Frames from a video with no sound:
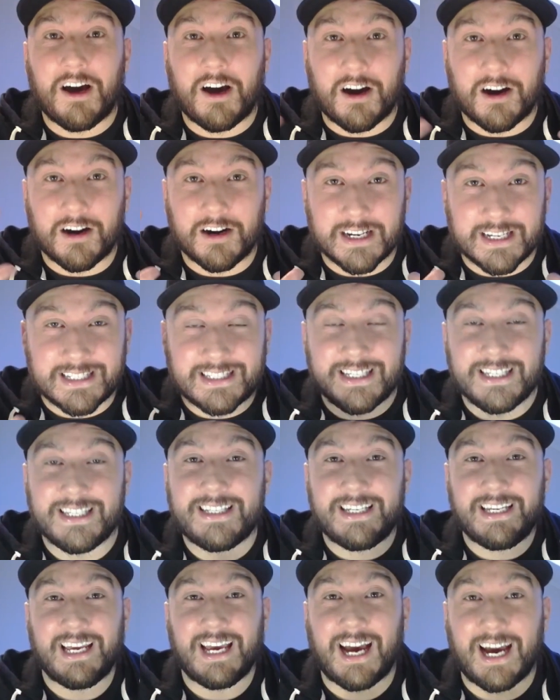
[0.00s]
Our
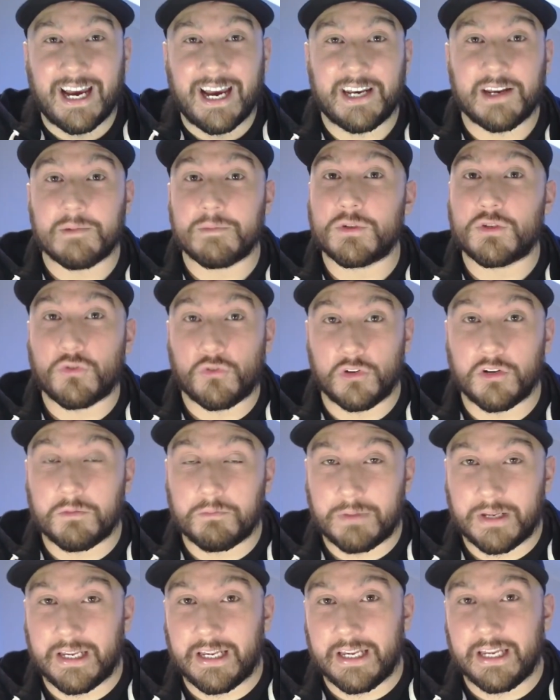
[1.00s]
existing items will
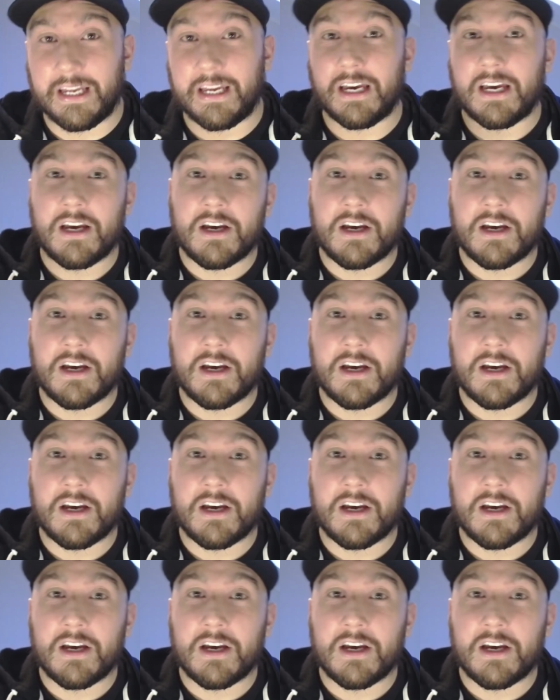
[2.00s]
be